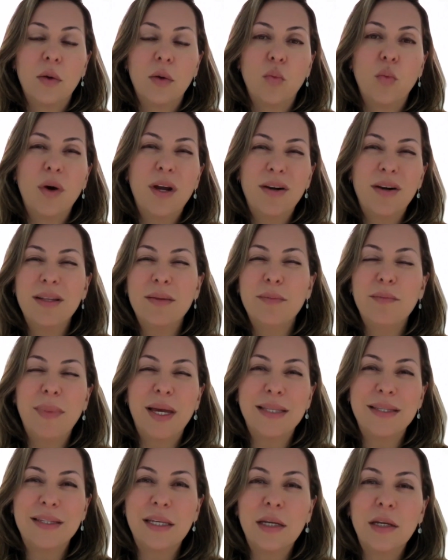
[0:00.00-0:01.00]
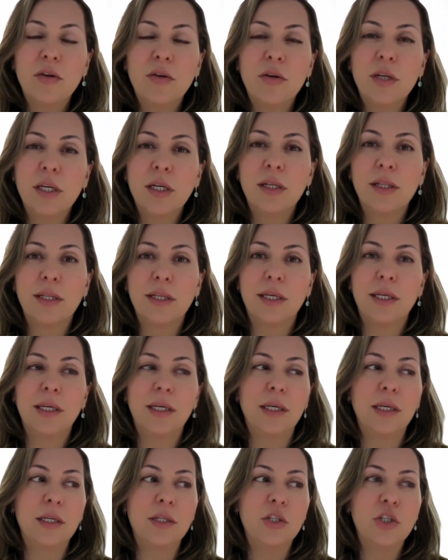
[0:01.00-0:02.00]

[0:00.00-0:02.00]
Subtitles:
weren't materially